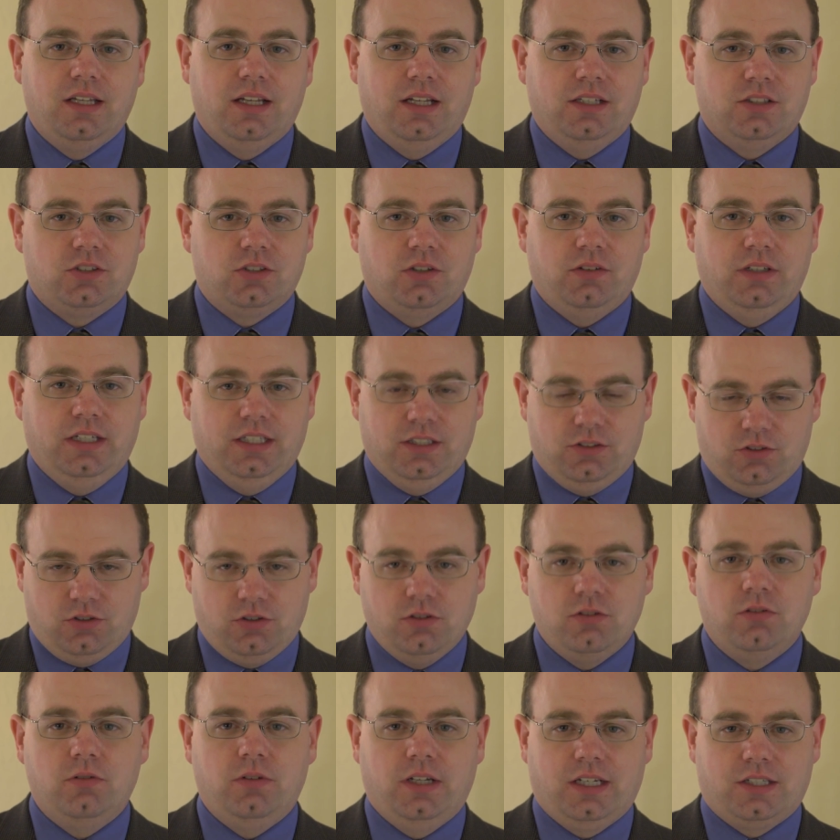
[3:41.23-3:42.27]
And so it
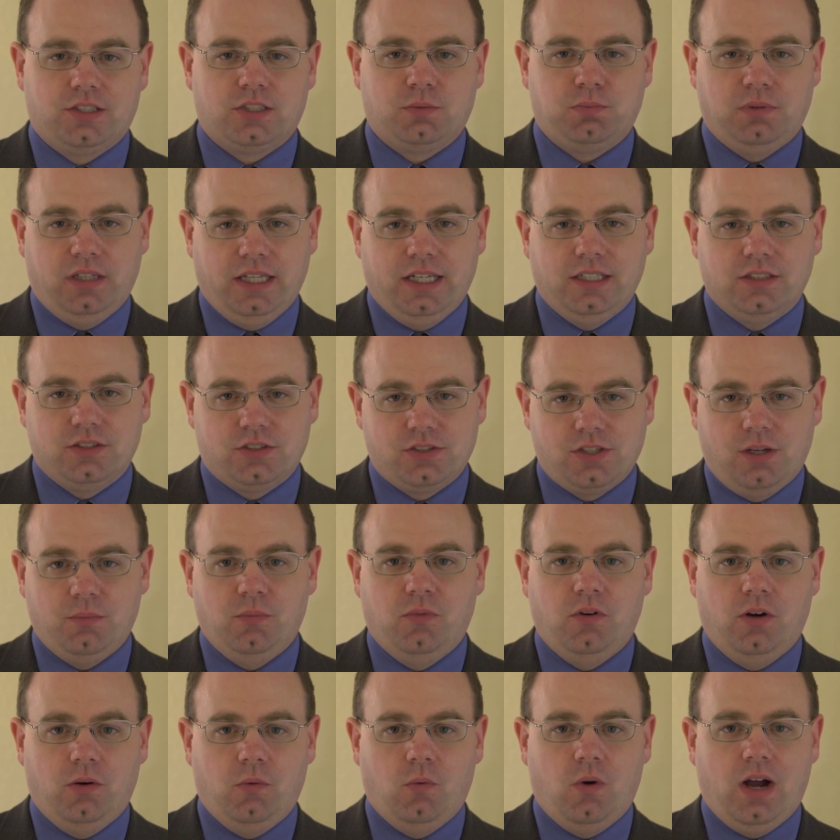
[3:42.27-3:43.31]
too explains
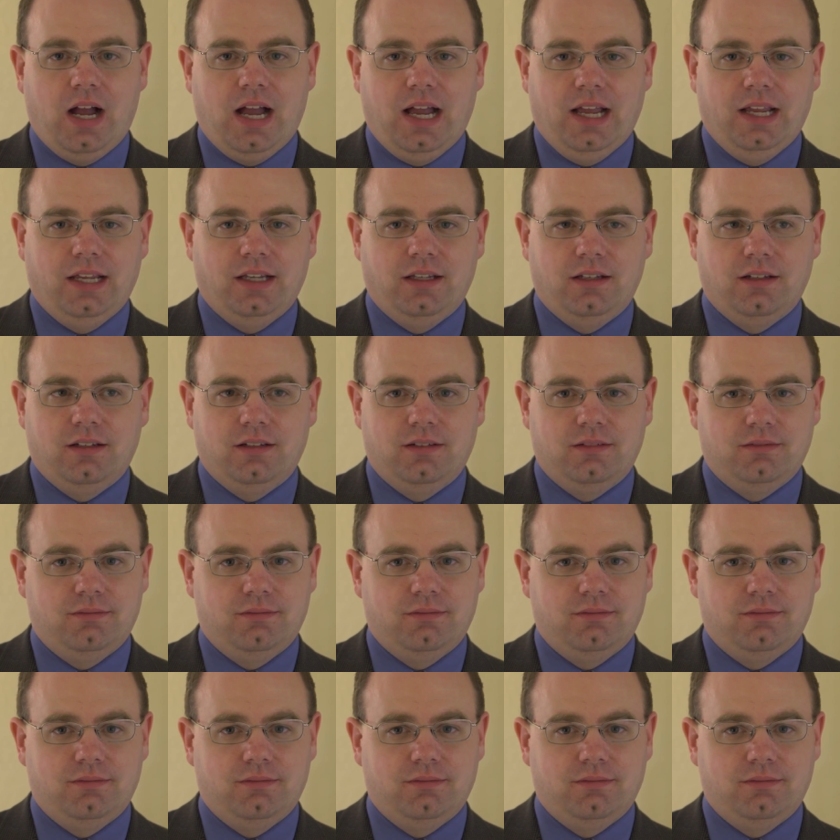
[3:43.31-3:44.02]
somewhat why